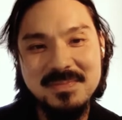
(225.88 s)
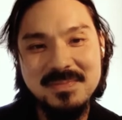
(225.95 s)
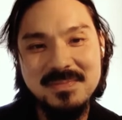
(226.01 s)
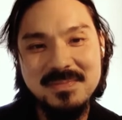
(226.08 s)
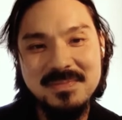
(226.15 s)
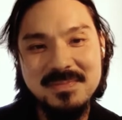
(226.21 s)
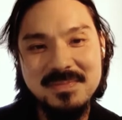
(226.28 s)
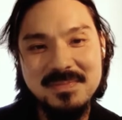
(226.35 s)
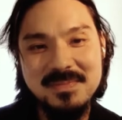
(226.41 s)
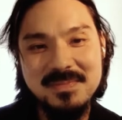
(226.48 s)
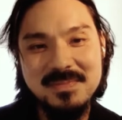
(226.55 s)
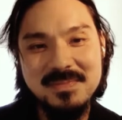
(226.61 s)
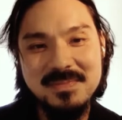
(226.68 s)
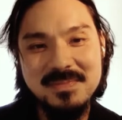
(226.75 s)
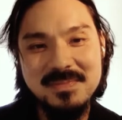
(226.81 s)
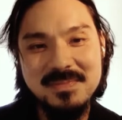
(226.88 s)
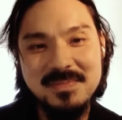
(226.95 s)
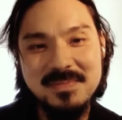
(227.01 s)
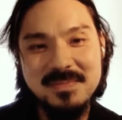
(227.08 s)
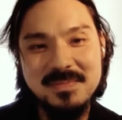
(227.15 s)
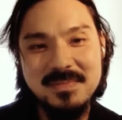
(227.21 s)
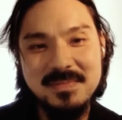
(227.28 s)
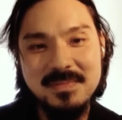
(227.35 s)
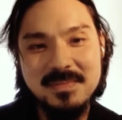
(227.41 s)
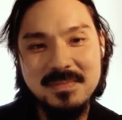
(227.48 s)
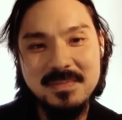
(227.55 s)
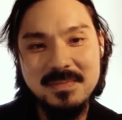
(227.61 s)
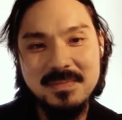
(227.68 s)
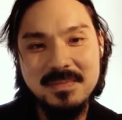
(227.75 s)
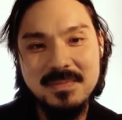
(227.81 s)

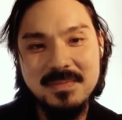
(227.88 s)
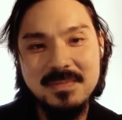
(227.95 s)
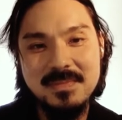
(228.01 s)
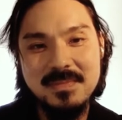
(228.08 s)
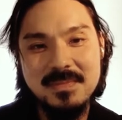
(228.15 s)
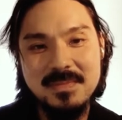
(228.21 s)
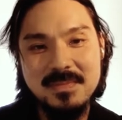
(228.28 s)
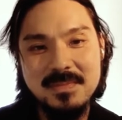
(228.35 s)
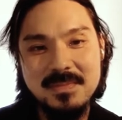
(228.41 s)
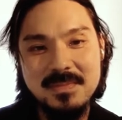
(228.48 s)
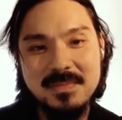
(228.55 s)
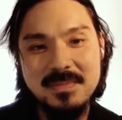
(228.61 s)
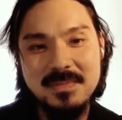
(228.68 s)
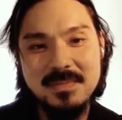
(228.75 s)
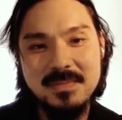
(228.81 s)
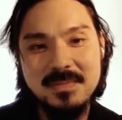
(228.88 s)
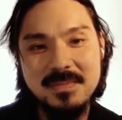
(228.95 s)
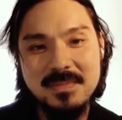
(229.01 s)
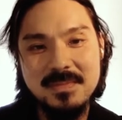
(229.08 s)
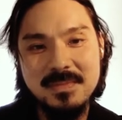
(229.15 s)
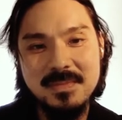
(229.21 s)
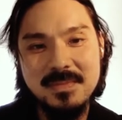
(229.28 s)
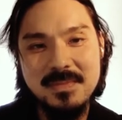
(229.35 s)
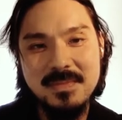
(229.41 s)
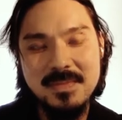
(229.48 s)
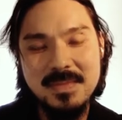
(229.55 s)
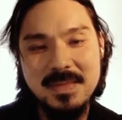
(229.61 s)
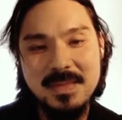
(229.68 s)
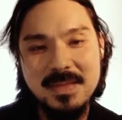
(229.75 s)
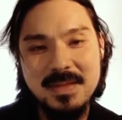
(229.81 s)

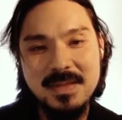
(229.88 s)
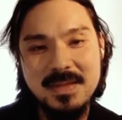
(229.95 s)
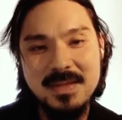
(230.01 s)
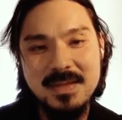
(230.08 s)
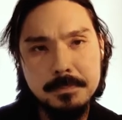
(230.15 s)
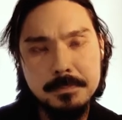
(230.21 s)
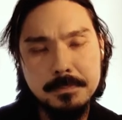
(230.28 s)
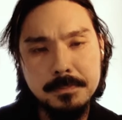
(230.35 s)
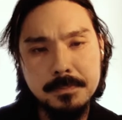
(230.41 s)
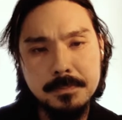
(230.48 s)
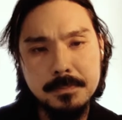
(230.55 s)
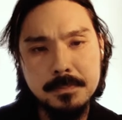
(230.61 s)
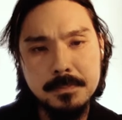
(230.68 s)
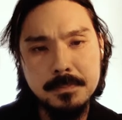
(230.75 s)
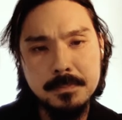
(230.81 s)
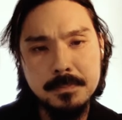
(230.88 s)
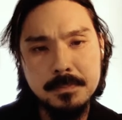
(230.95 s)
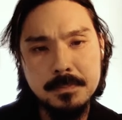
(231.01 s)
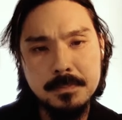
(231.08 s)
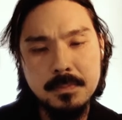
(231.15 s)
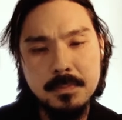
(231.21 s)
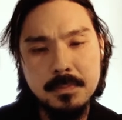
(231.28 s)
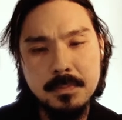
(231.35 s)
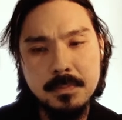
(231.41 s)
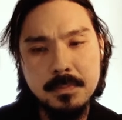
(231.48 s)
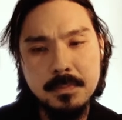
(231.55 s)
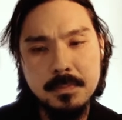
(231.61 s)
This person isn't speaking.